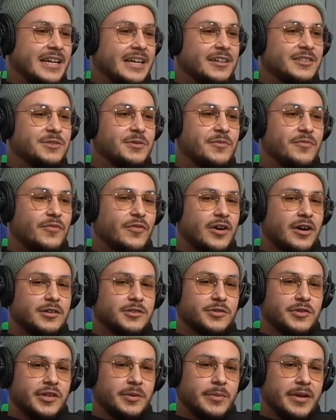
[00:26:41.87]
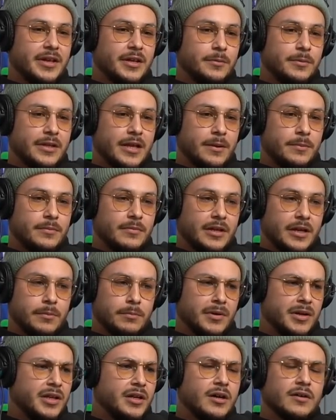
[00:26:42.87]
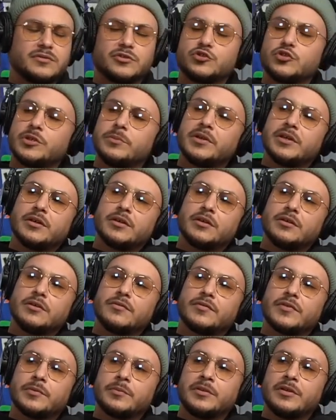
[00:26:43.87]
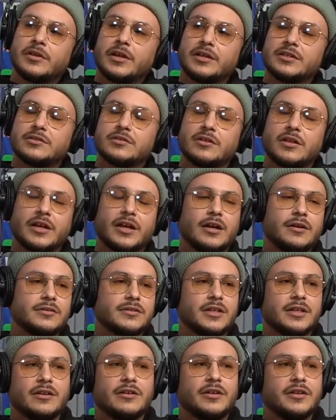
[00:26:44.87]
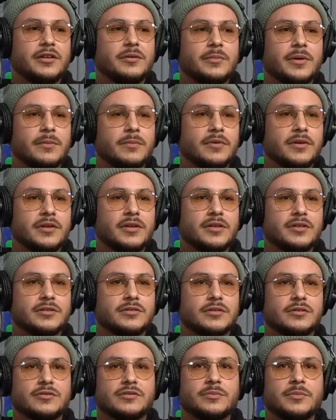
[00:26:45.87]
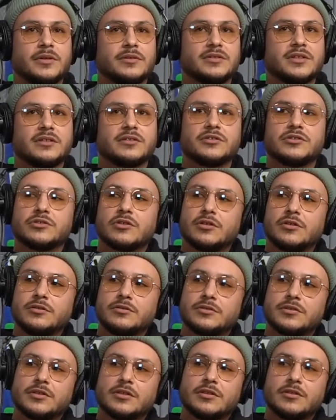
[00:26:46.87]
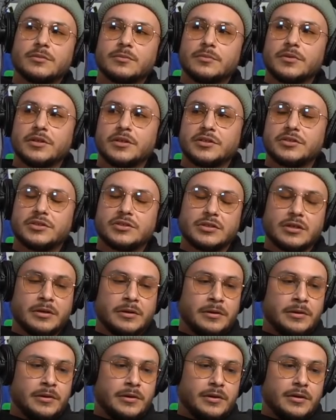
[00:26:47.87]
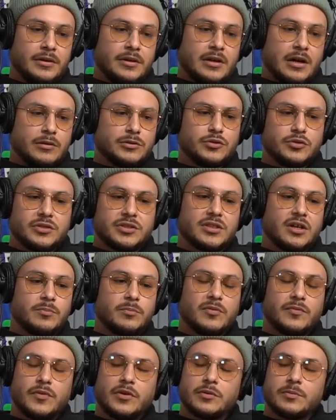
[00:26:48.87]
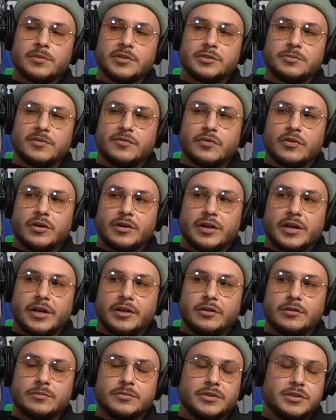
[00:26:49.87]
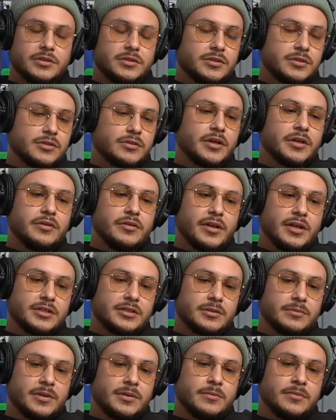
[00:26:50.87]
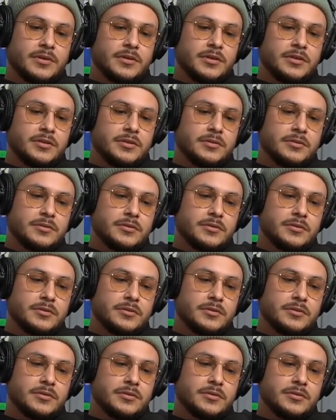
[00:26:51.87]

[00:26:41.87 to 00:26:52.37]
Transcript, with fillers: that was before I was really making that like money off streaming. You feel me? Like, so like I was like, yo, I need to make money. So to me, it was like the shows and then the merch. I was doing self-provoked merch before, On a High Note merch, so I knew that shit made money.